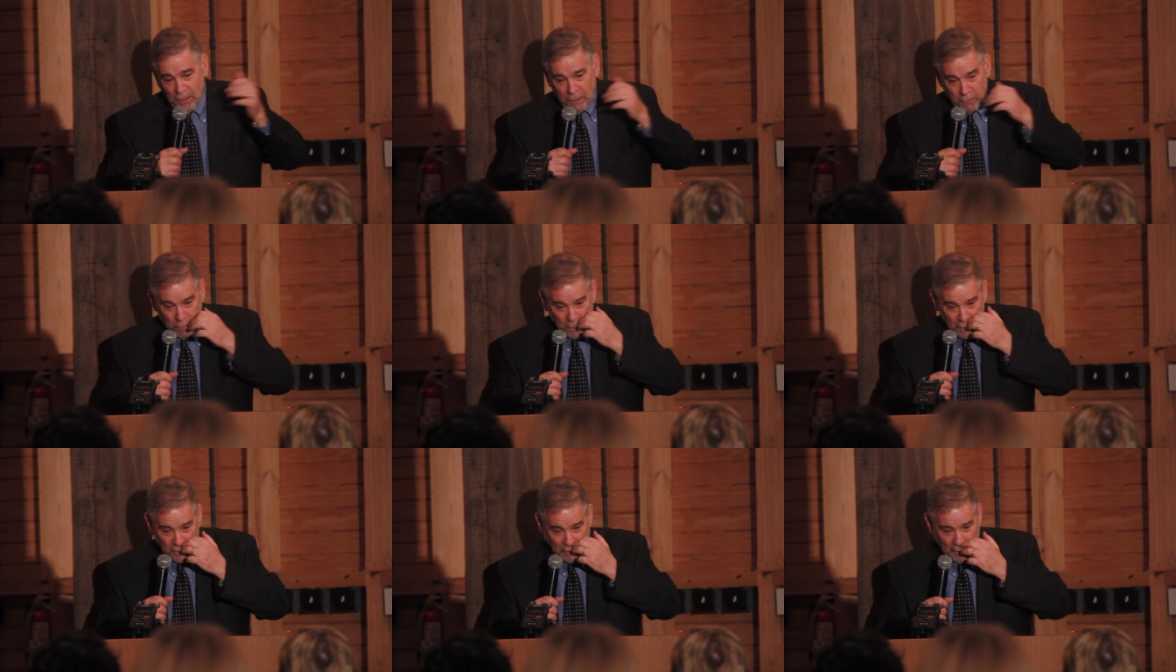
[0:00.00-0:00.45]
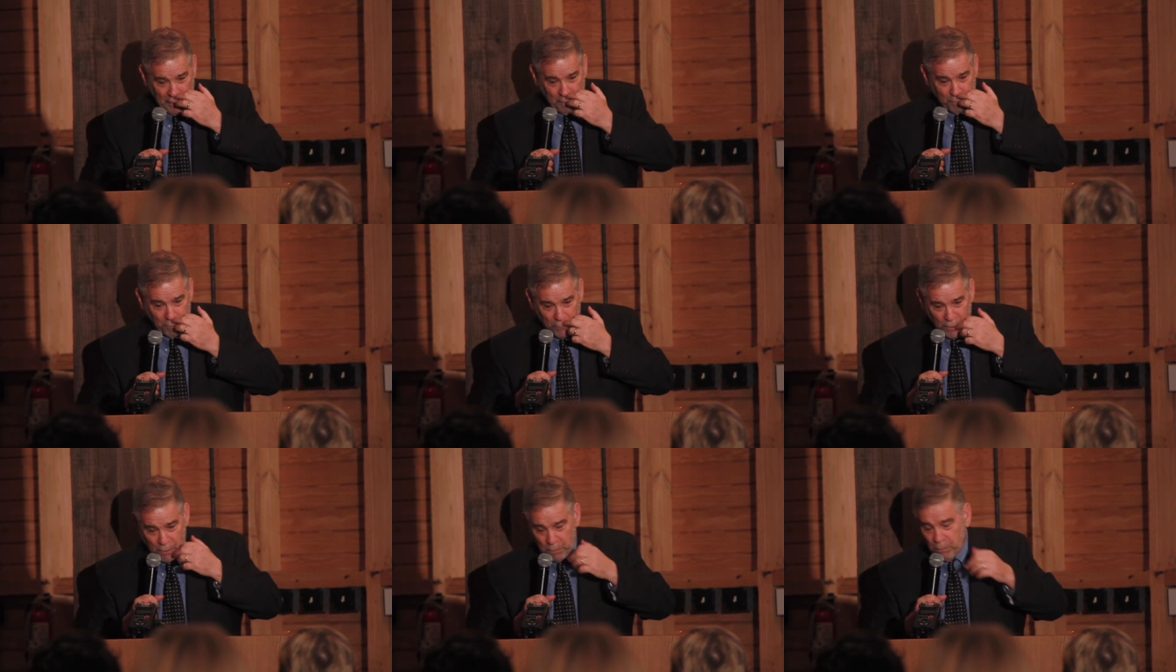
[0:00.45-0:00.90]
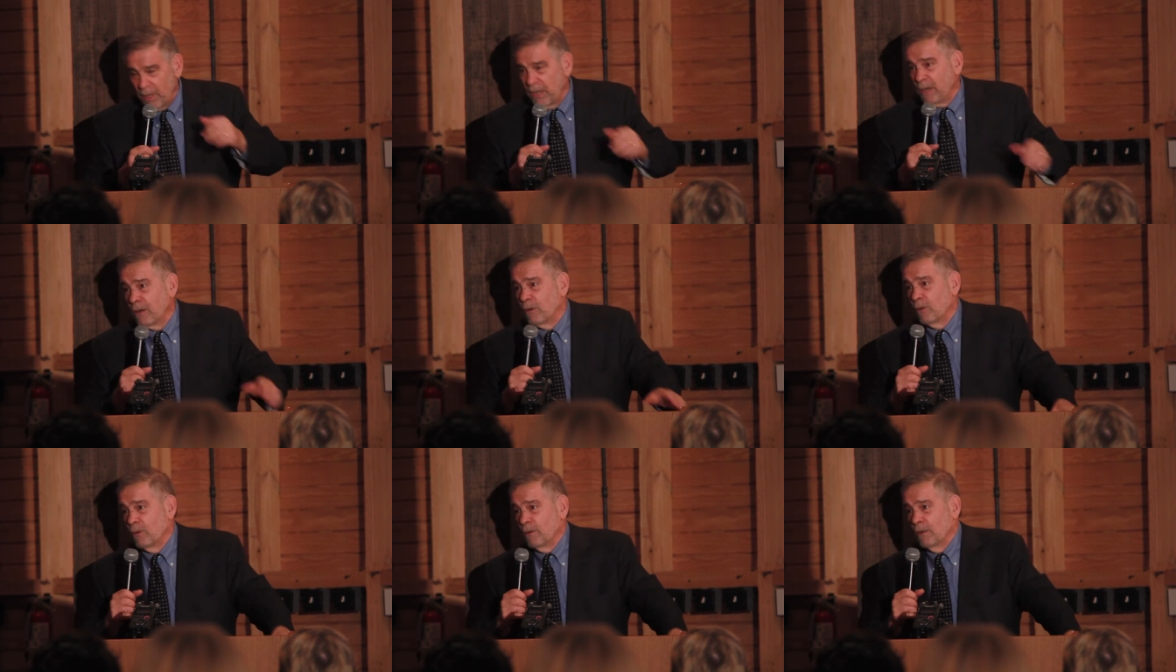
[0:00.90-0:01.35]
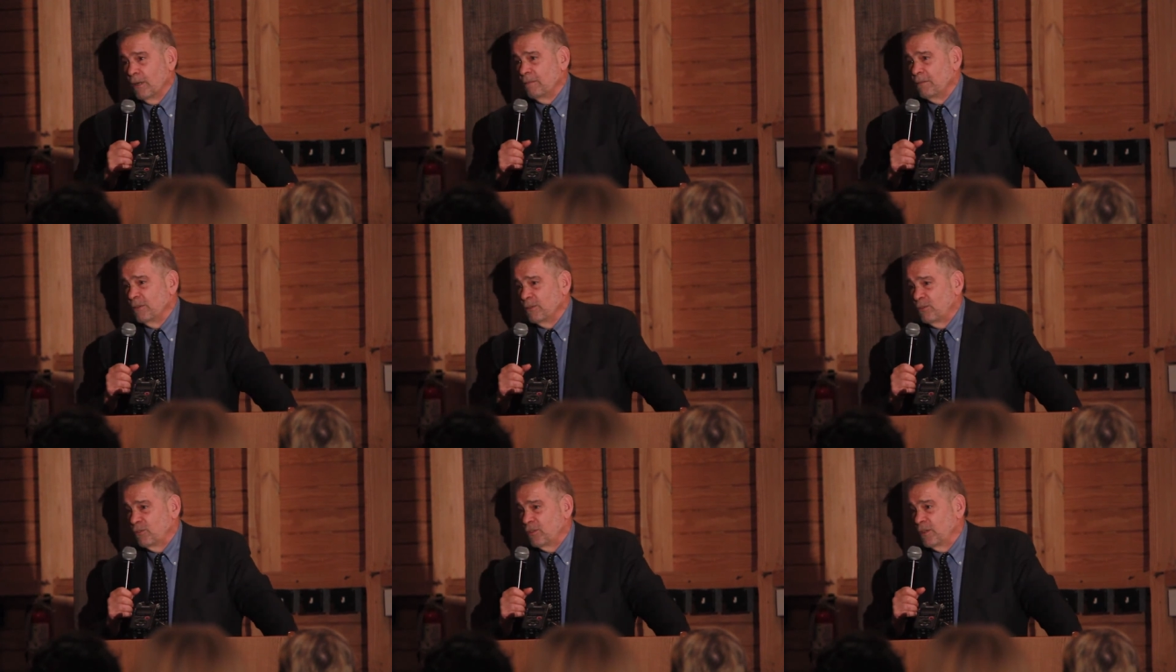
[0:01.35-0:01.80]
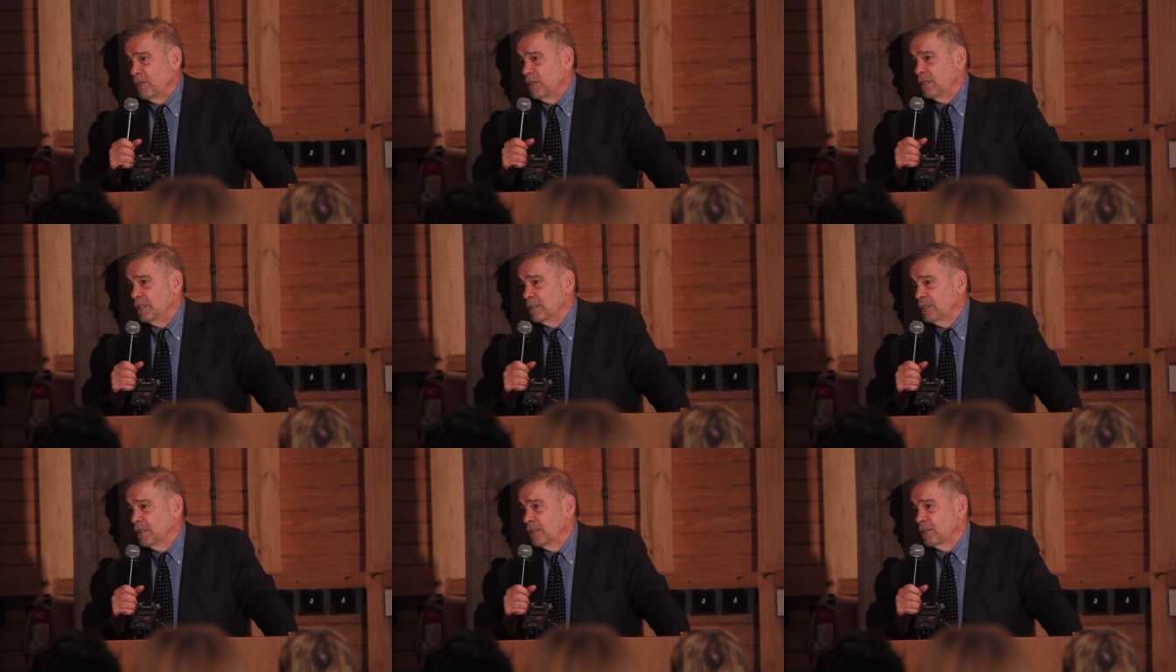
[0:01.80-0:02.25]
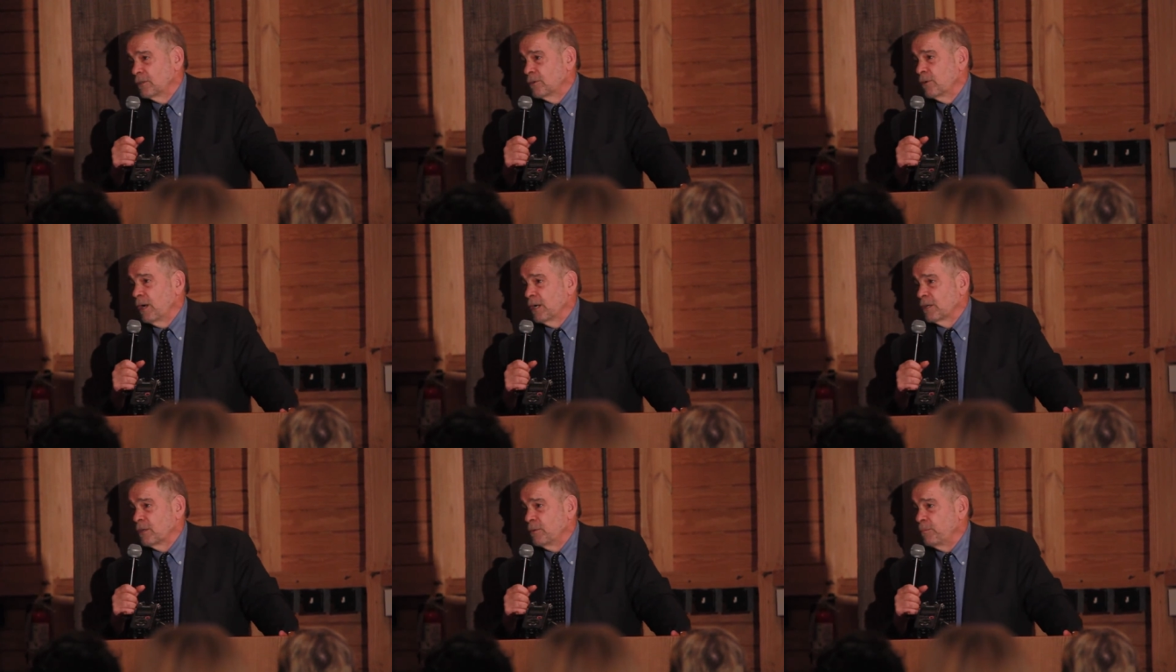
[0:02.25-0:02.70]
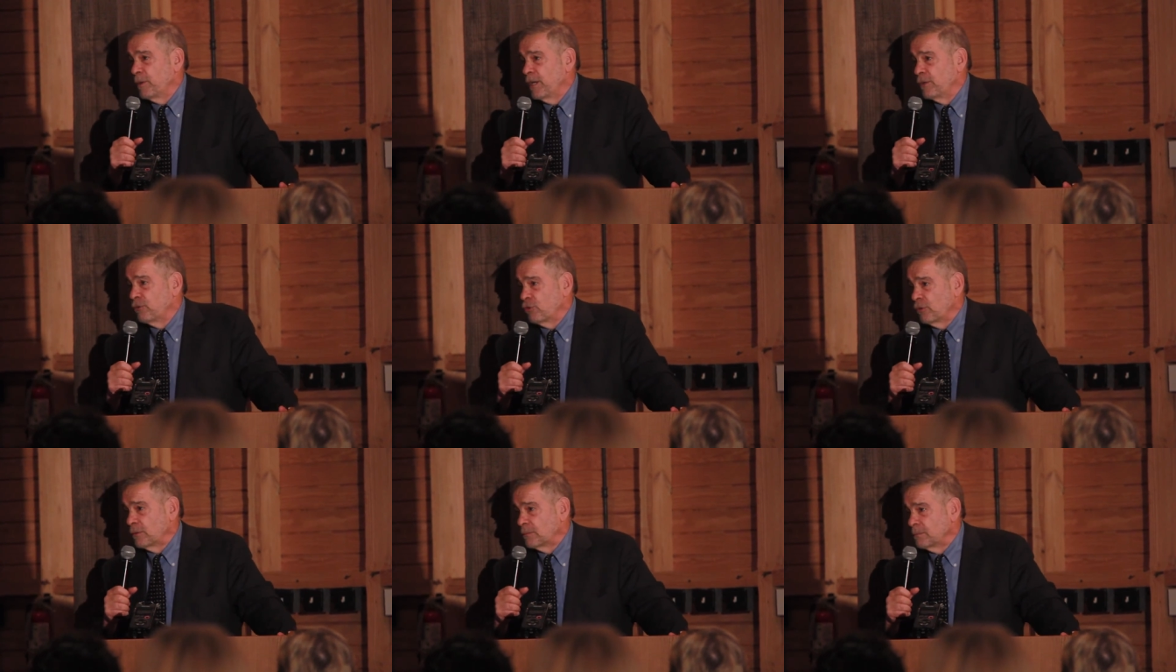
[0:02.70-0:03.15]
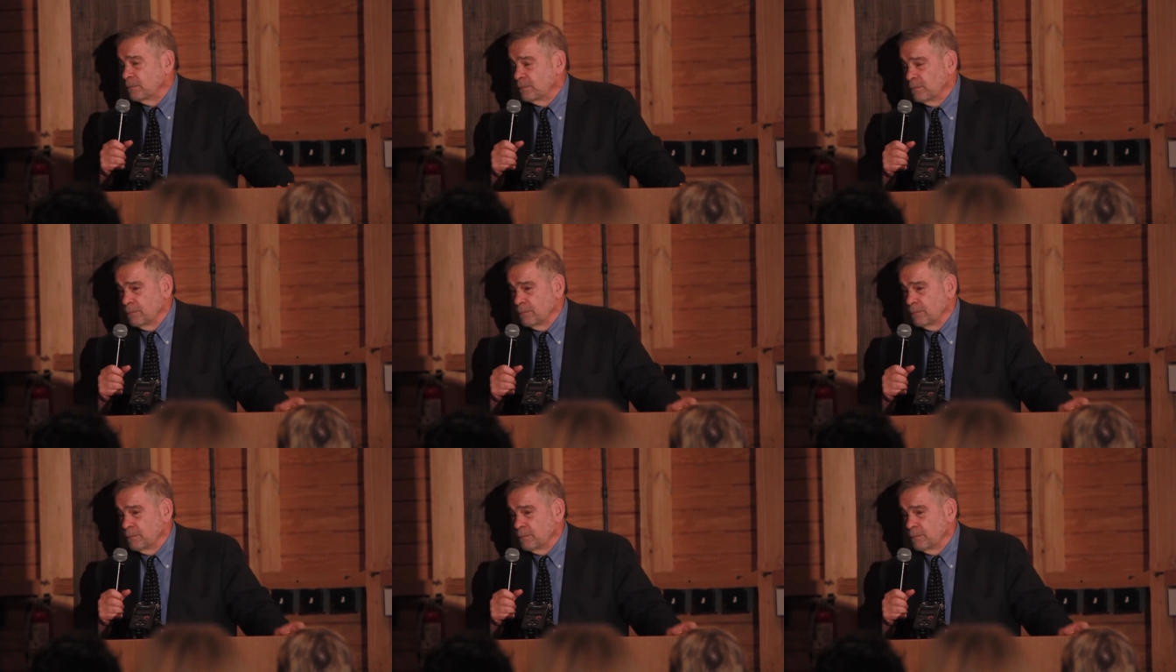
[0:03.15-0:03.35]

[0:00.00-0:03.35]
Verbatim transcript: then became the mayor of a city under occupation.